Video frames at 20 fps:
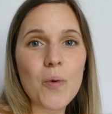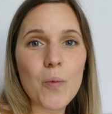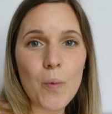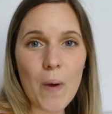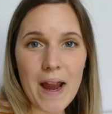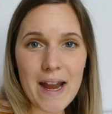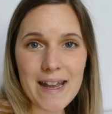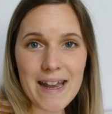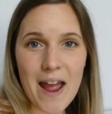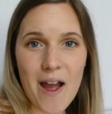
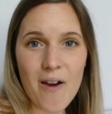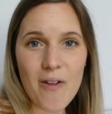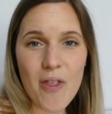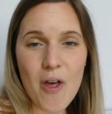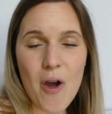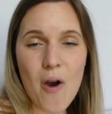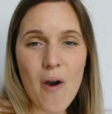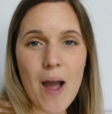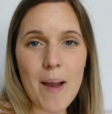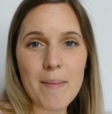Right now
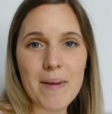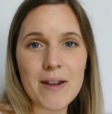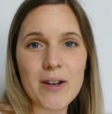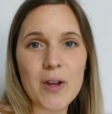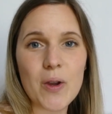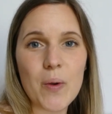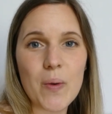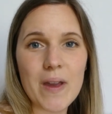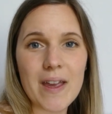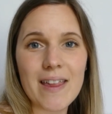though, I'm gonna
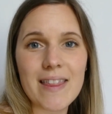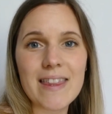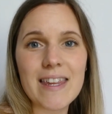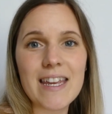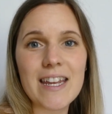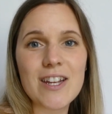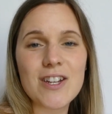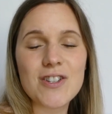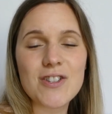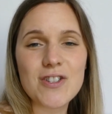
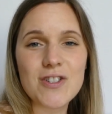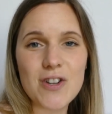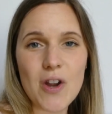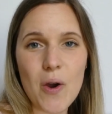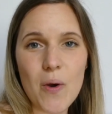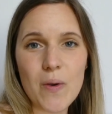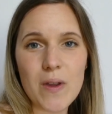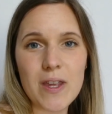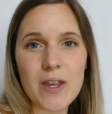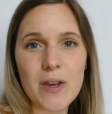quickly
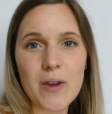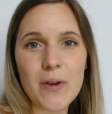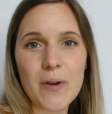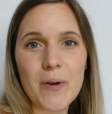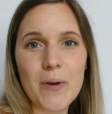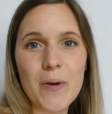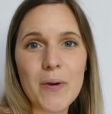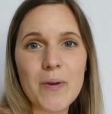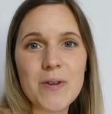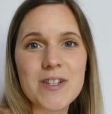show
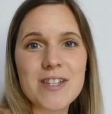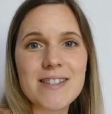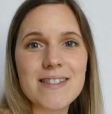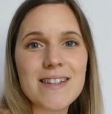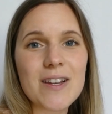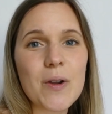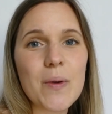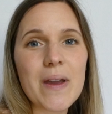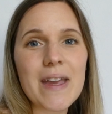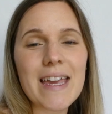you just
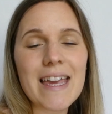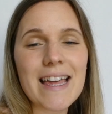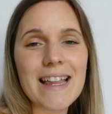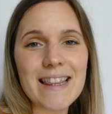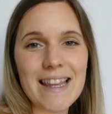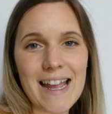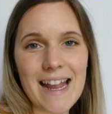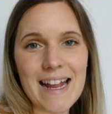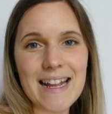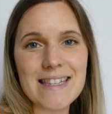a quick
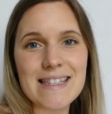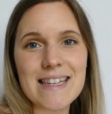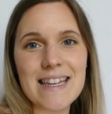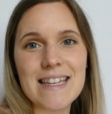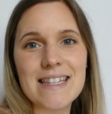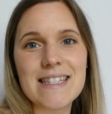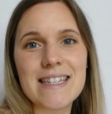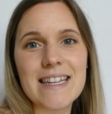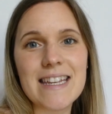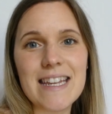glance
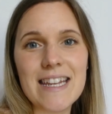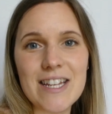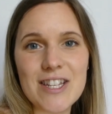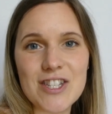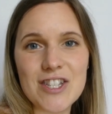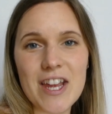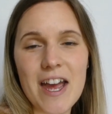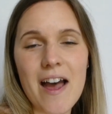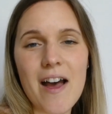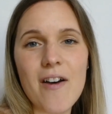into
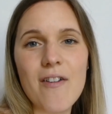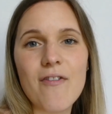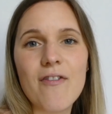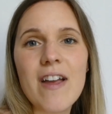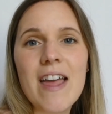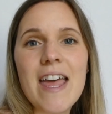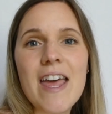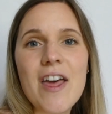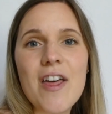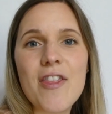each of
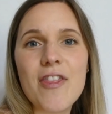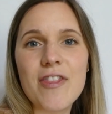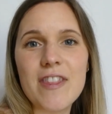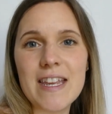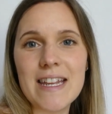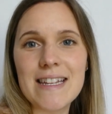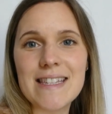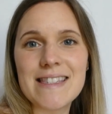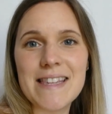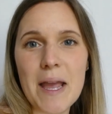
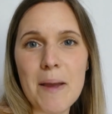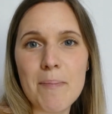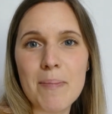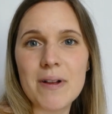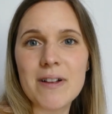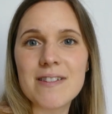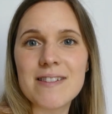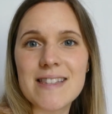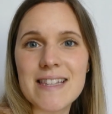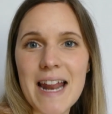the
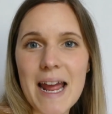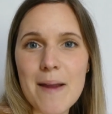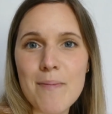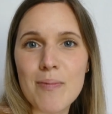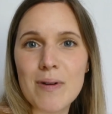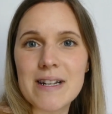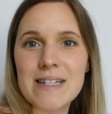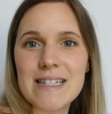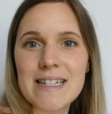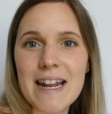samples that I
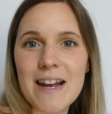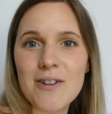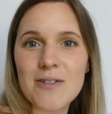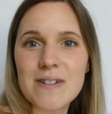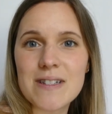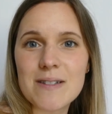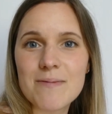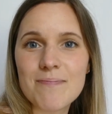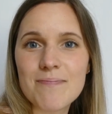printed out.